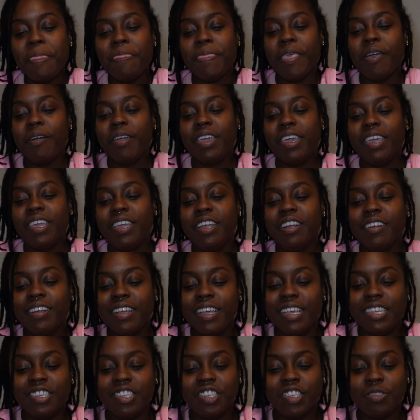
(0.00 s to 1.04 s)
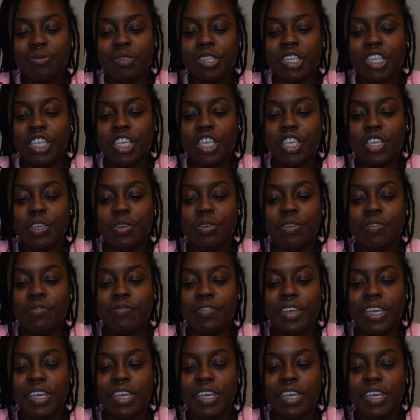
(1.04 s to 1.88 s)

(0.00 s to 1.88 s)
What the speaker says: They'll hear it. It's just really cute and